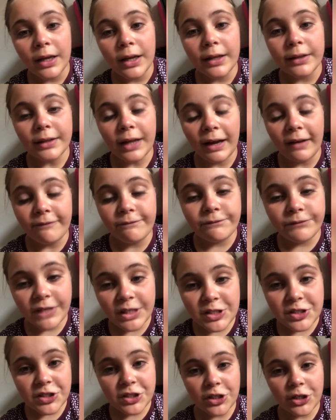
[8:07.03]
that
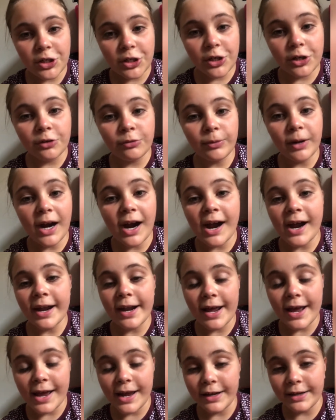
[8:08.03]
fits you right
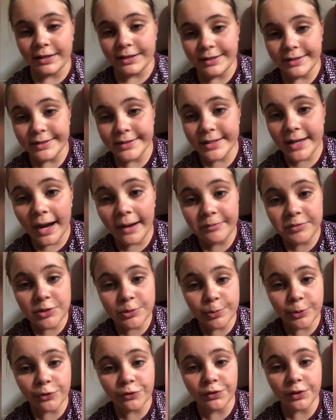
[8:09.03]
and is
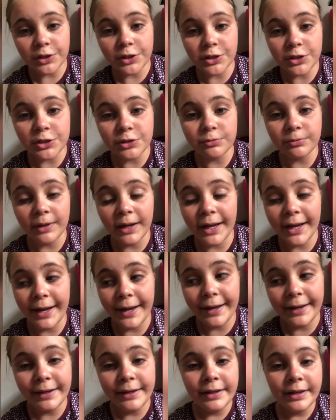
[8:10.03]
comfortable for you to wear,